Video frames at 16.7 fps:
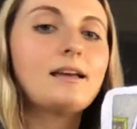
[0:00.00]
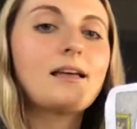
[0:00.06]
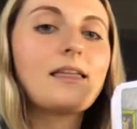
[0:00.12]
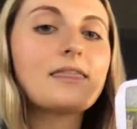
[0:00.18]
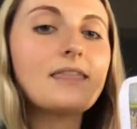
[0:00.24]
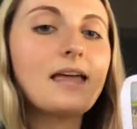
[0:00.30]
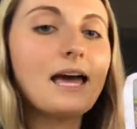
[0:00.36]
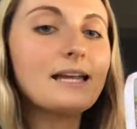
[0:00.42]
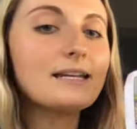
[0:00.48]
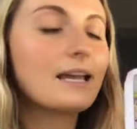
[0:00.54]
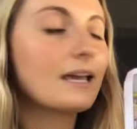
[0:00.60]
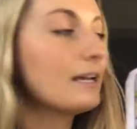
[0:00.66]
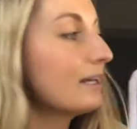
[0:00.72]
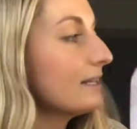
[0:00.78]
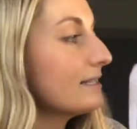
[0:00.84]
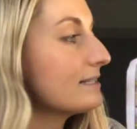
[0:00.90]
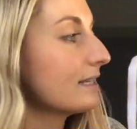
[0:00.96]
That night
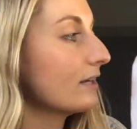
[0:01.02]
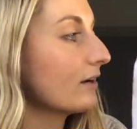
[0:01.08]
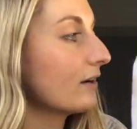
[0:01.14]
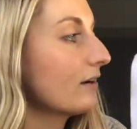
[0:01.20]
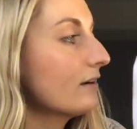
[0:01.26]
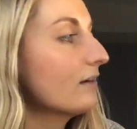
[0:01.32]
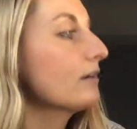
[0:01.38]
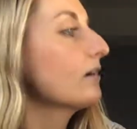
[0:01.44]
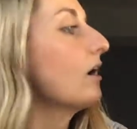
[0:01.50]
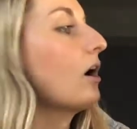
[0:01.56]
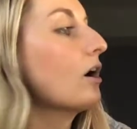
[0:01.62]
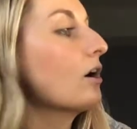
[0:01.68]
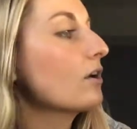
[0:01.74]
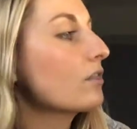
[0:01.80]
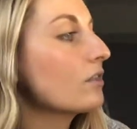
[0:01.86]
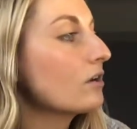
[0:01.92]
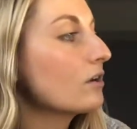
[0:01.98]
at dinner,
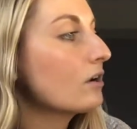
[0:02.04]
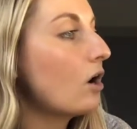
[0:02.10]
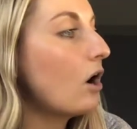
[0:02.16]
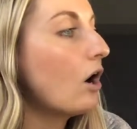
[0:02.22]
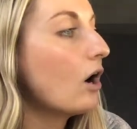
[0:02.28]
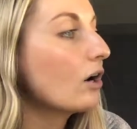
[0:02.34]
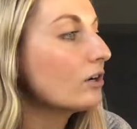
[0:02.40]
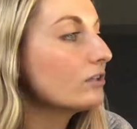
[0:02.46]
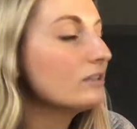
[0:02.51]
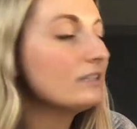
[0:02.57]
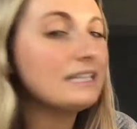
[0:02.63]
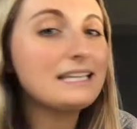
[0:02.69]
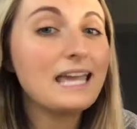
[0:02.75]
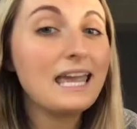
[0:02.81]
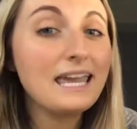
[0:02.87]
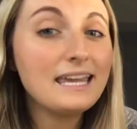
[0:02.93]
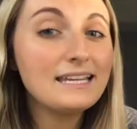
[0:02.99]
Arthur hardly
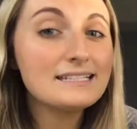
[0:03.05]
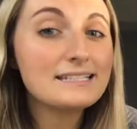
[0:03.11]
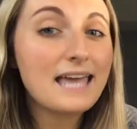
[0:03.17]
ate